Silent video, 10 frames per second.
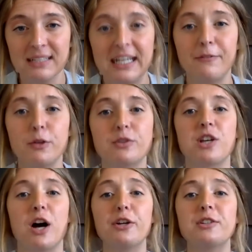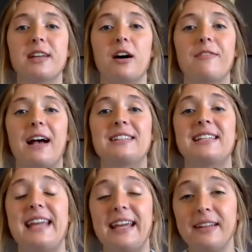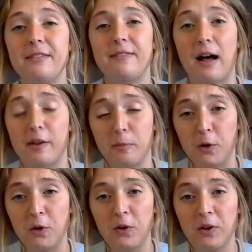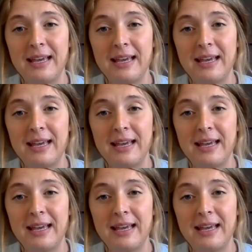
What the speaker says: If you saw yourself as innately valuable,